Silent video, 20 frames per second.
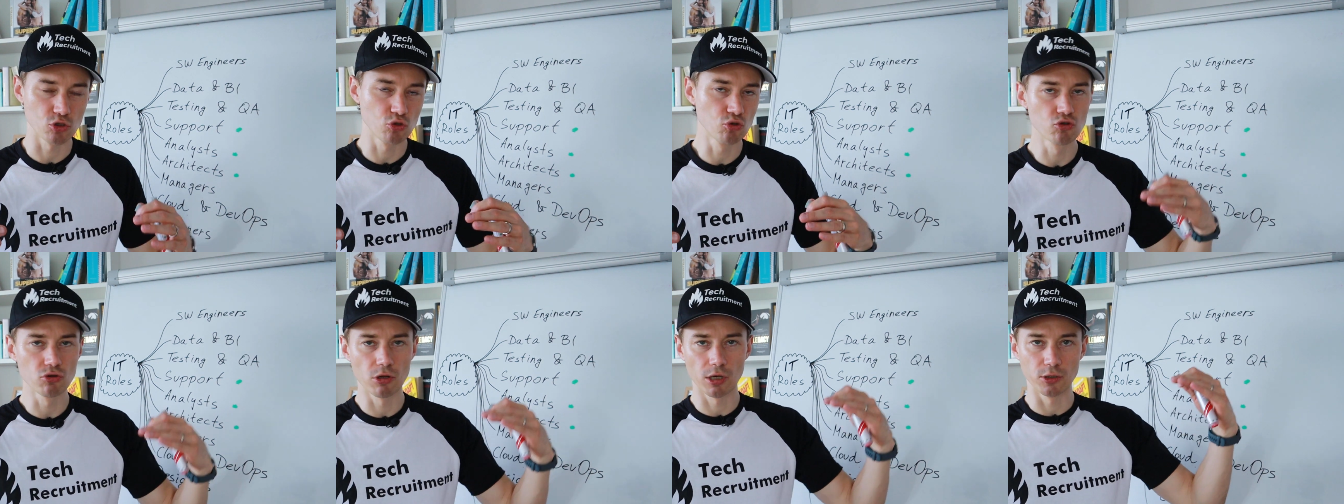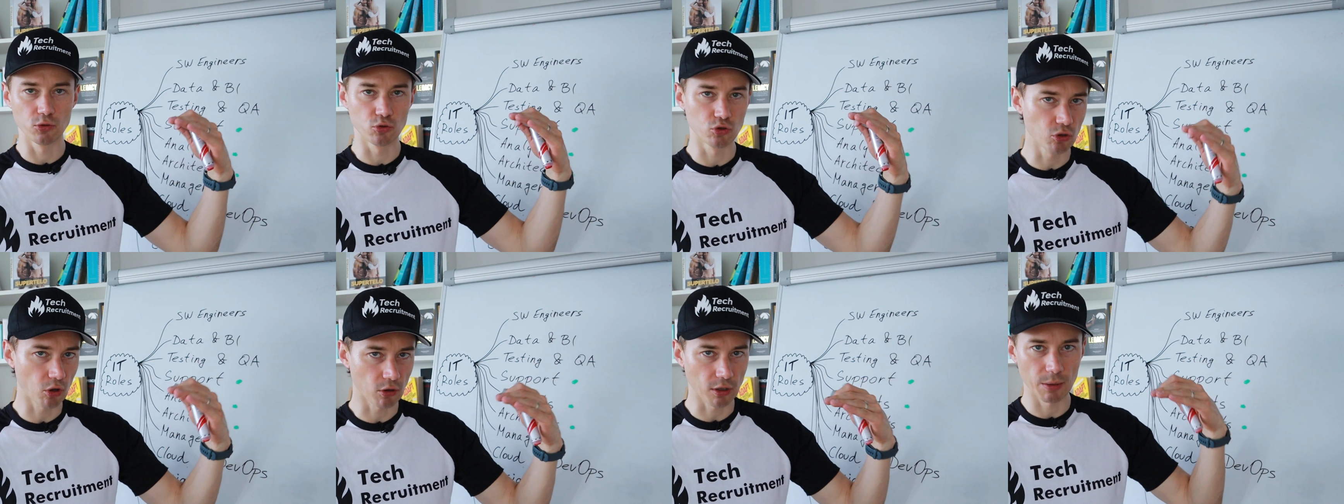Usually you
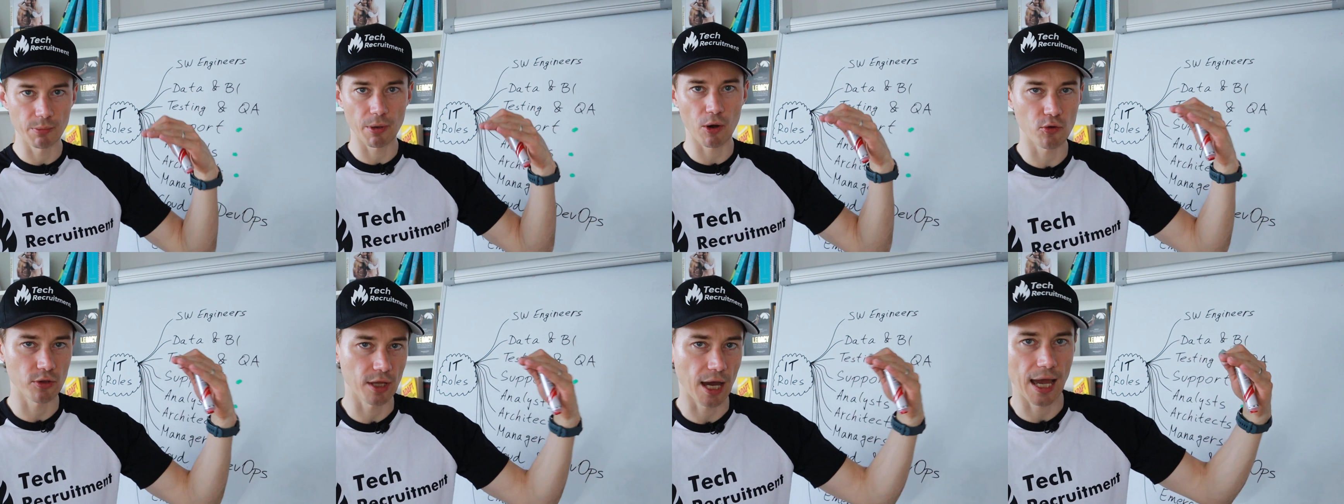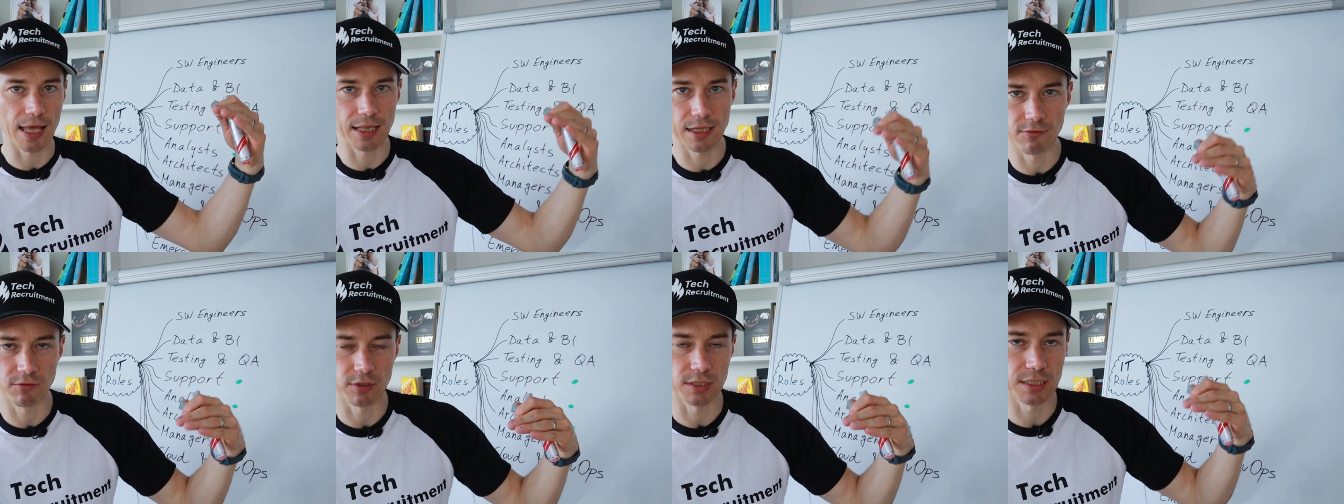talk about high
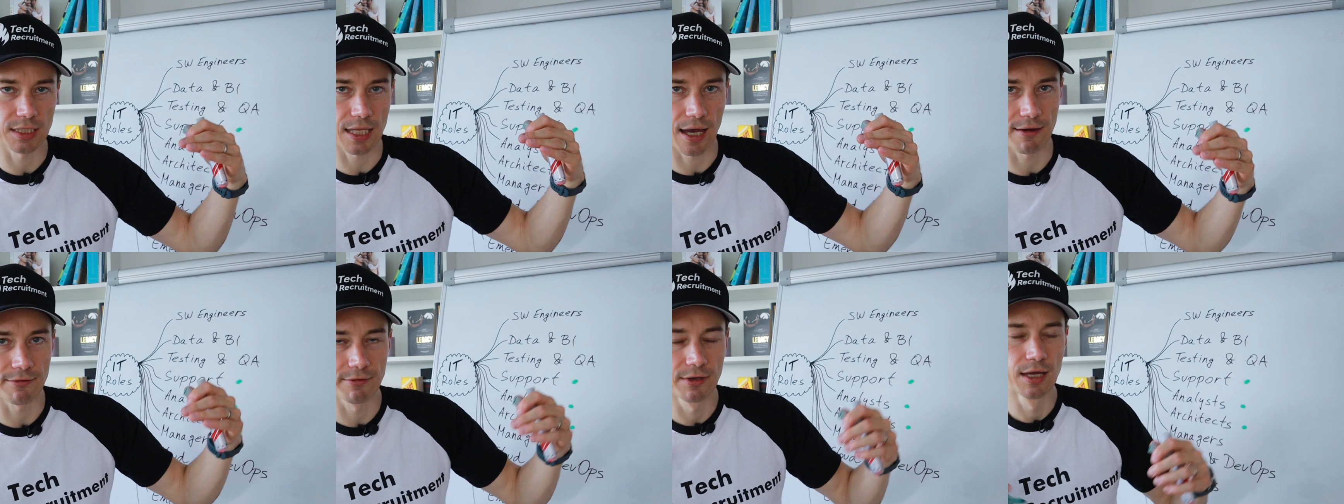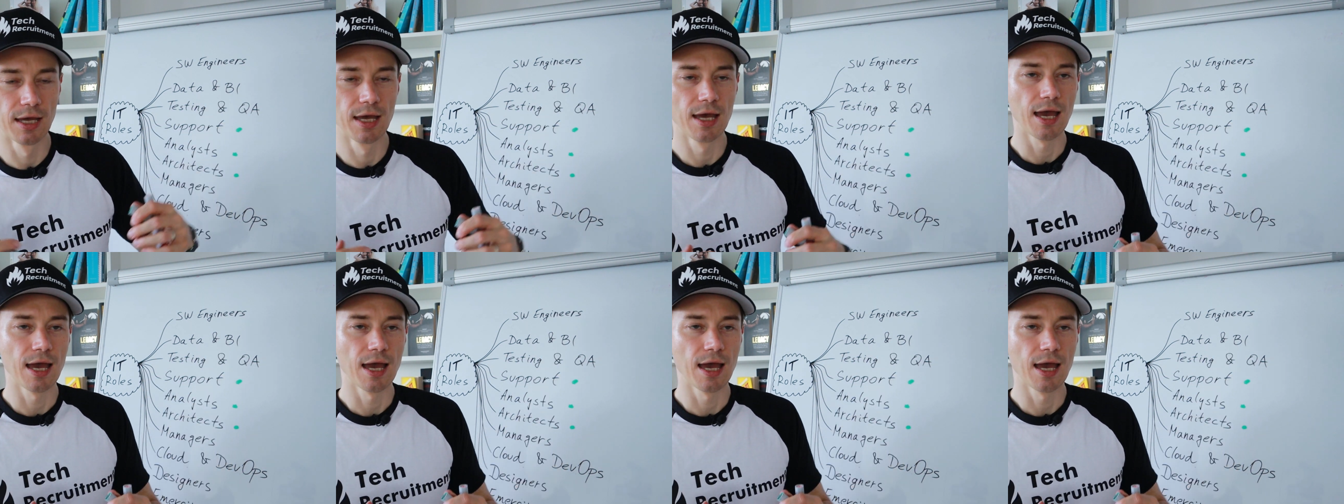level stuff